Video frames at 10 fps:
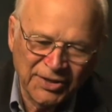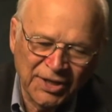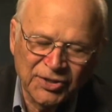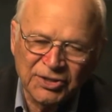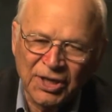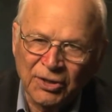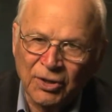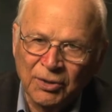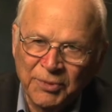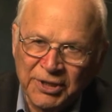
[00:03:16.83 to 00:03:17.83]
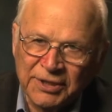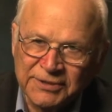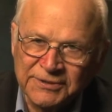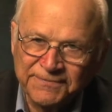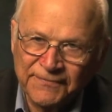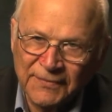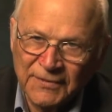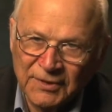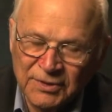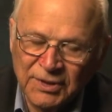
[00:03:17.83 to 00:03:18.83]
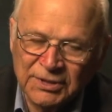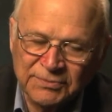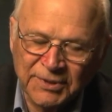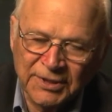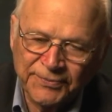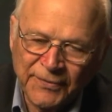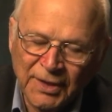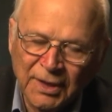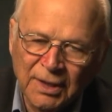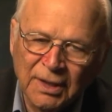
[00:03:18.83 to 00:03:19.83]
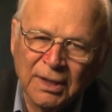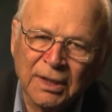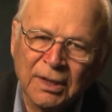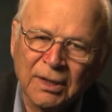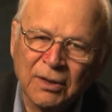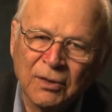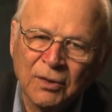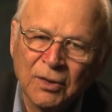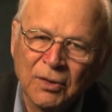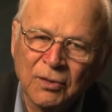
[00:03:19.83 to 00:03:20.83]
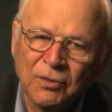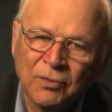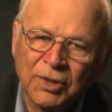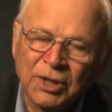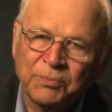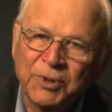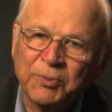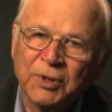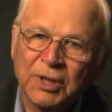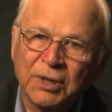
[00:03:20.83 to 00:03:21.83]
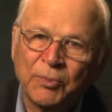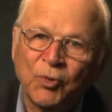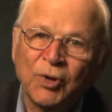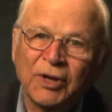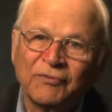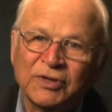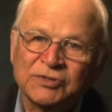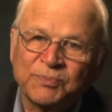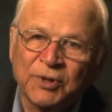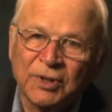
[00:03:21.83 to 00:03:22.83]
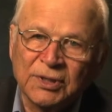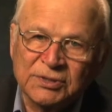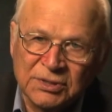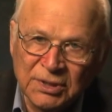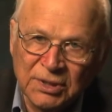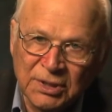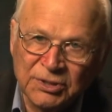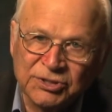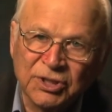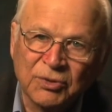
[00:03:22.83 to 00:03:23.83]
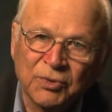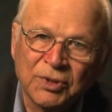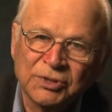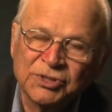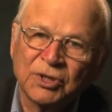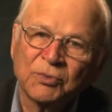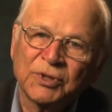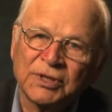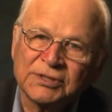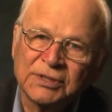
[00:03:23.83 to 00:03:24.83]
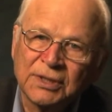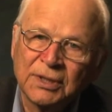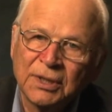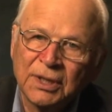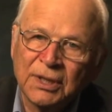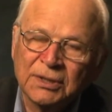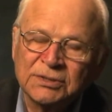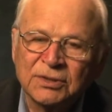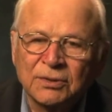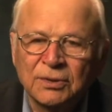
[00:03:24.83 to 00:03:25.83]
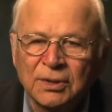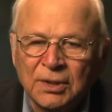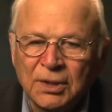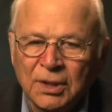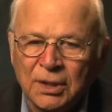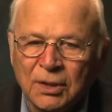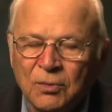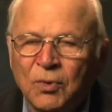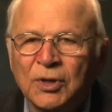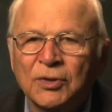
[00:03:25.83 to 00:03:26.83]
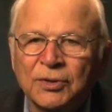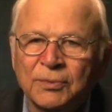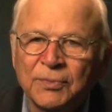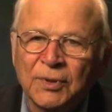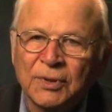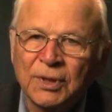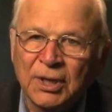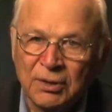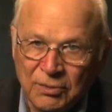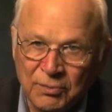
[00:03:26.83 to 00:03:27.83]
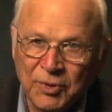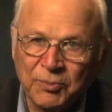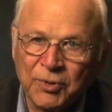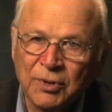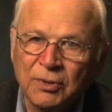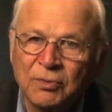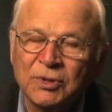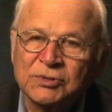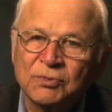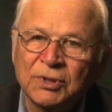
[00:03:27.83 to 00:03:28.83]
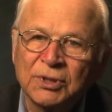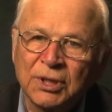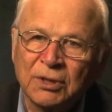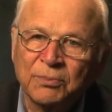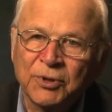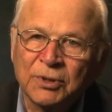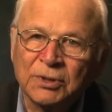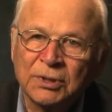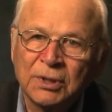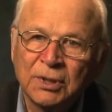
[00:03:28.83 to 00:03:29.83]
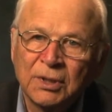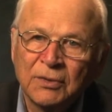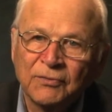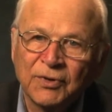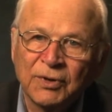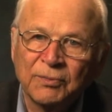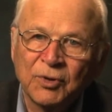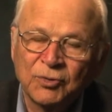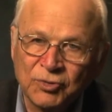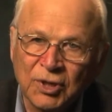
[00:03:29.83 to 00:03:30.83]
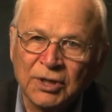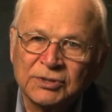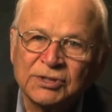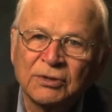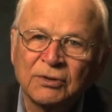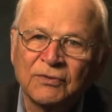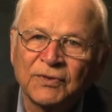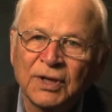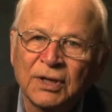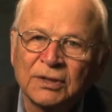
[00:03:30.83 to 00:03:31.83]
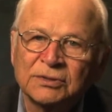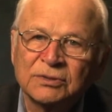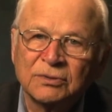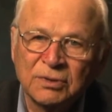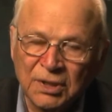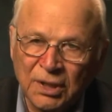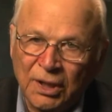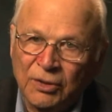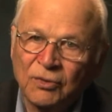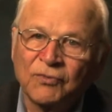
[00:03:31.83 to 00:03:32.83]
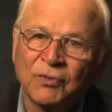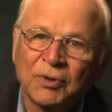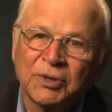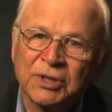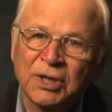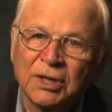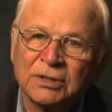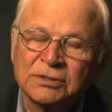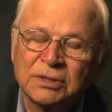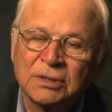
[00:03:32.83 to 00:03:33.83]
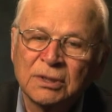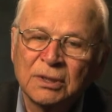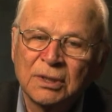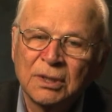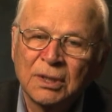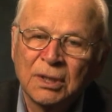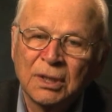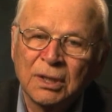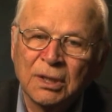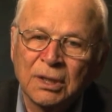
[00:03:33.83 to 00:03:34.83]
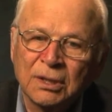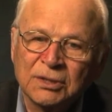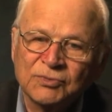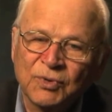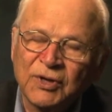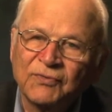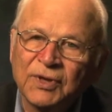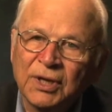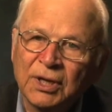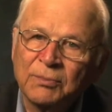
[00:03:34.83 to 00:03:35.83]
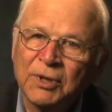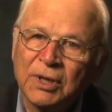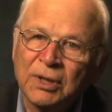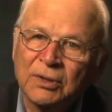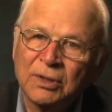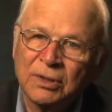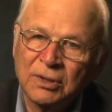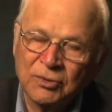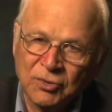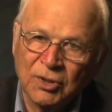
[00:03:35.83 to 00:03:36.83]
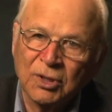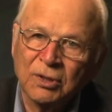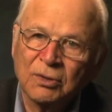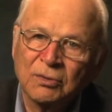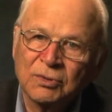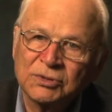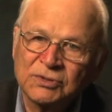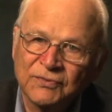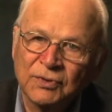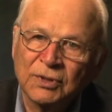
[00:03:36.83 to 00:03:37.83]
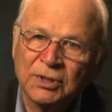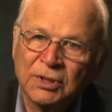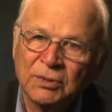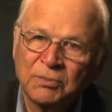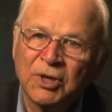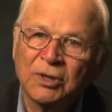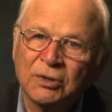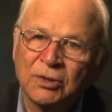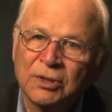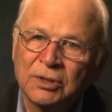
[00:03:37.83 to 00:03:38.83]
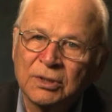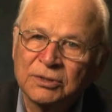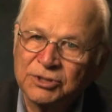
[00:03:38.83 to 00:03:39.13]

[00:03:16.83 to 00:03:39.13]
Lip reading: In the town hall meetings you asked about, we had people come who have experience and share with us. And so one of them that I remember was when Donald Berglund, who taught at St. Olaf College, who I knew from when I went to college there, and his wife came, and their daughter was severely developmentally